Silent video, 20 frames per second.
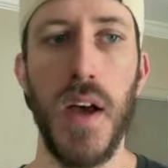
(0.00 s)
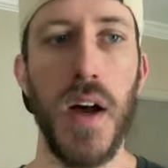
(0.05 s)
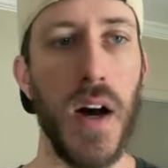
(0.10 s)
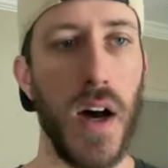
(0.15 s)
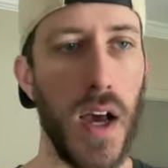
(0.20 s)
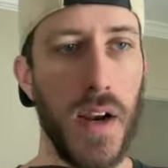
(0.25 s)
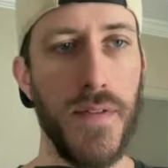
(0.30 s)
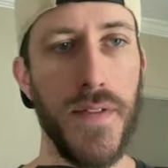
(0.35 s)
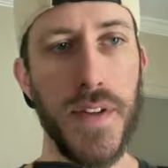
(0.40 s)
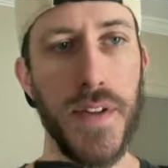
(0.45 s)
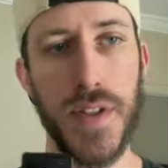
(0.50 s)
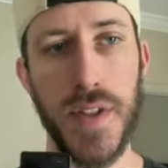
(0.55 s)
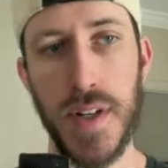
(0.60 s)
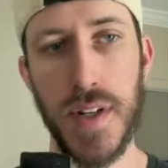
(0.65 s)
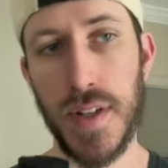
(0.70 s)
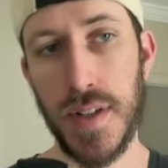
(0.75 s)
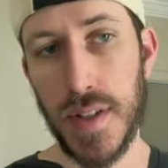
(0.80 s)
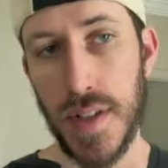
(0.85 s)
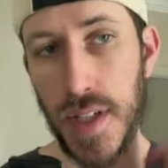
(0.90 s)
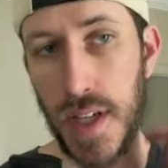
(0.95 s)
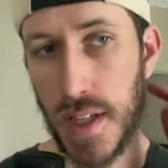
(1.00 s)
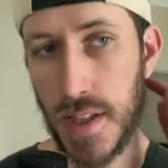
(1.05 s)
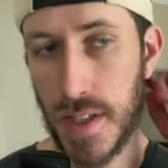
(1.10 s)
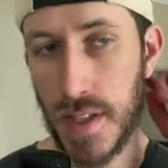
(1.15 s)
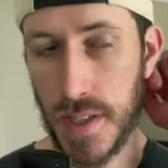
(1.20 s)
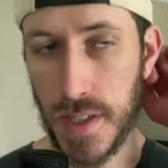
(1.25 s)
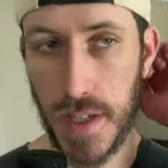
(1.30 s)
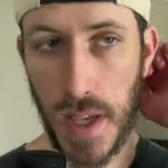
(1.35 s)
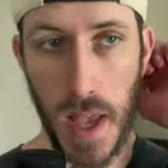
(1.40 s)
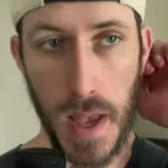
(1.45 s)
A lot of uncertainty at
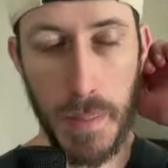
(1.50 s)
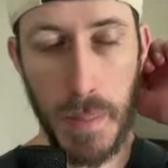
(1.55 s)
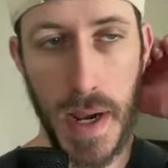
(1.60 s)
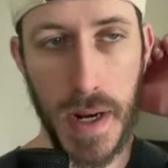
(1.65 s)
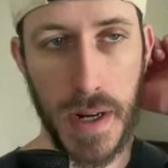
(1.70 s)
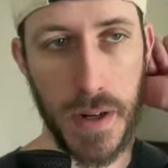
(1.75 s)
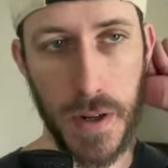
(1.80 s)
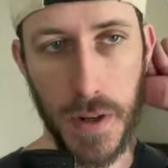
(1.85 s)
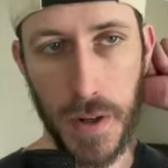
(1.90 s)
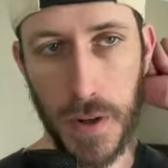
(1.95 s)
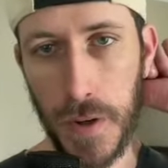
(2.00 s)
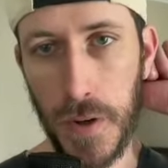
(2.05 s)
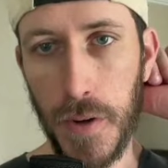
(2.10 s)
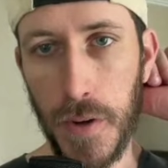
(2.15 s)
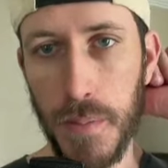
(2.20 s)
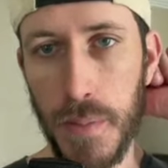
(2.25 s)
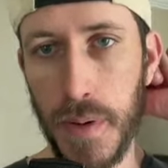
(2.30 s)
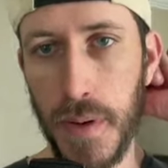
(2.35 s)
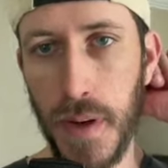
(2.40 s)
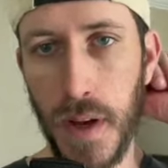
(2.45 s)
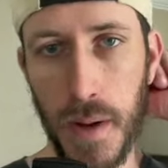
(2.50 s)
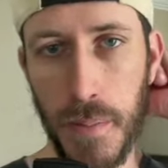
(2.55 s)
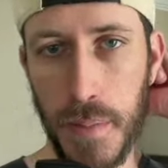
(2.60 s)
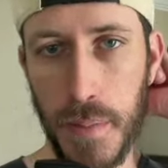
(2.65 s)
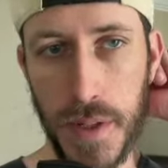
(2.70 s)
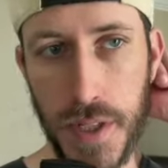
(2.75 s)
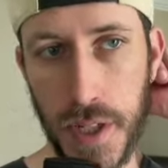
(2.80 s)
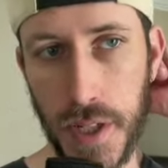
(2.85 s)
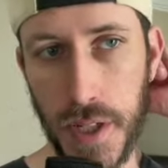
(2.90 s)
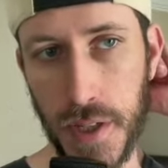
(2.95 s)
this linebacker group,
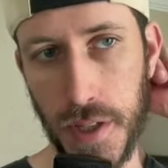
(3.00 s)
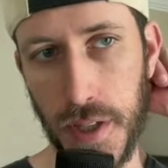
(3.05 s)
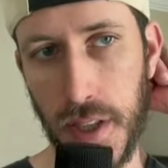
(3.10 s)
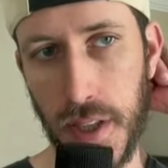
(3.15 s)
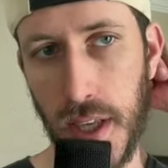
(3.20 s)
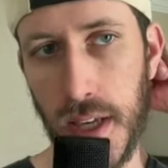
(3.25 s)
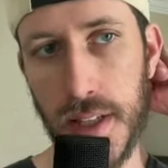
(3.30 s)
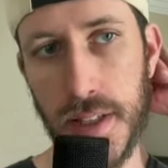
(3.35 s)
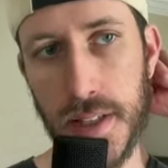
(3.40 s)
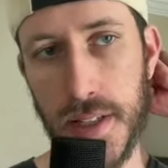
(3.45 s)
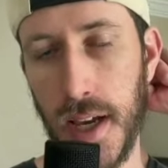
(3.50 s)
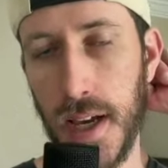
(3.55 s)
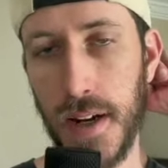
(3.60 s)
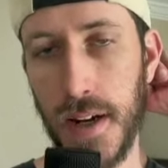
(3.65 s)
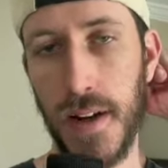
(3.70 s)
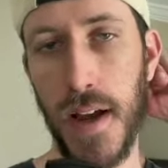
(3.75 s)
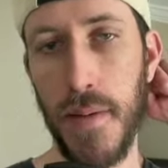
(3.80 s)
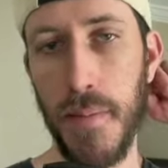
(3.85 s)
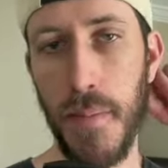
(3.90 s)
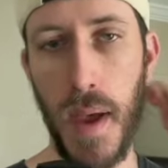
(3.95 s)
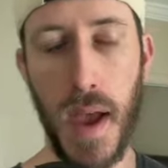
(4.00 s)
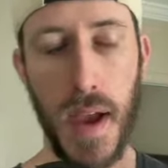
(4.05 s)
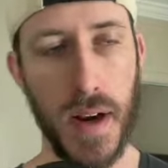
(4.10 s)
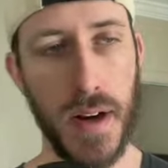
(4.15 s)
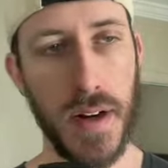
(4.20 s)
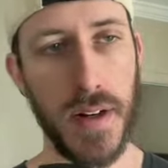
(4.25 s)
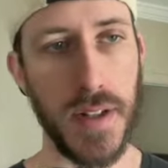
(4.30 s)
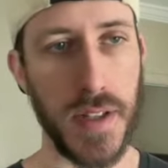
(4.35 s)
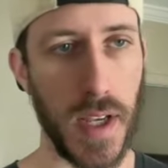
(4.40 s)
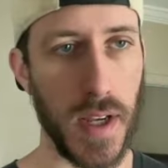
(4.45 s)
particularly the inside
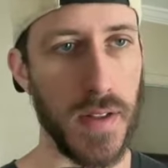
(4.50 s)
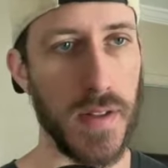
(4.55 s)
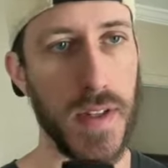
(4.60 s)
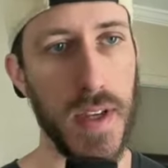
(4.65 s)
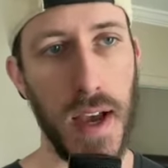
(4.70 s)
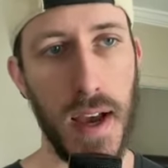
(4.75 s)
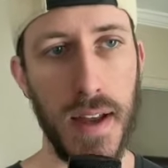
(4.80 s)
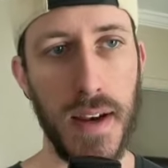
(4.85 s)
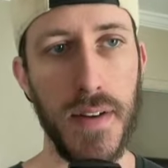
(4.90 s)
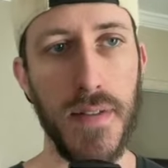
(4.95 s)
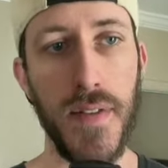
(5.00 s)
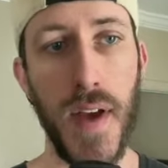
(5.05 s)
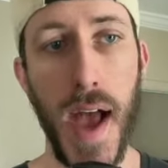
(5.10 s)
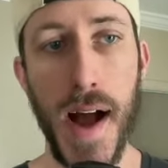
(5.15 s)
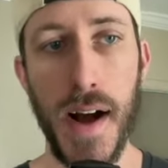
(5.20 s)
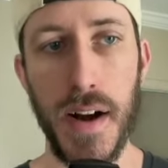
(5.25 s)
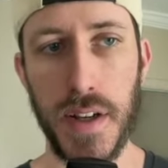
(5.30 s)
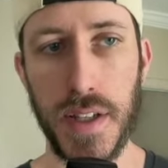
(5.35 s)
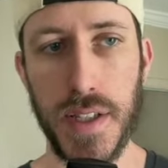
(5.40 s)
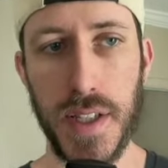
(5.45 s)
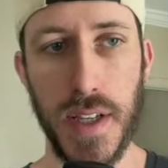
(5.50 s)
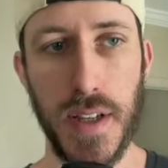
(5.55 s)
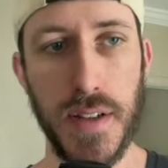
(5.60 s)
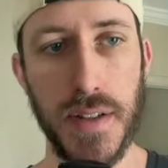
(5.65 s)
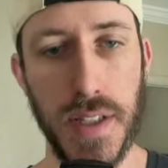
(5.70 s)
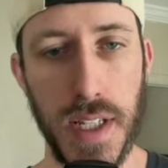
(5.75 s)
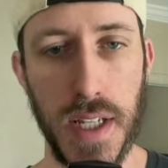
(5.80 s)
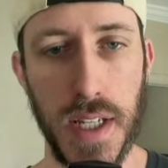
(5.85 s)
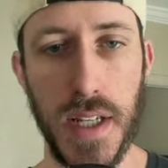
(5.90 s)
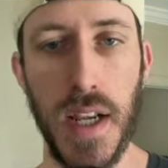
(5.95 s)
linebackers outside of Alex
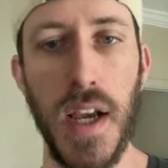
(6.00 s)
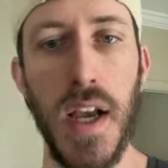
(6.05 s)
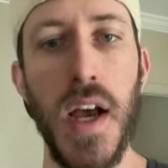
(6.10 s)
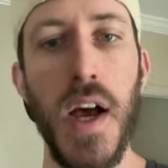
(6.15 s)
Singleton.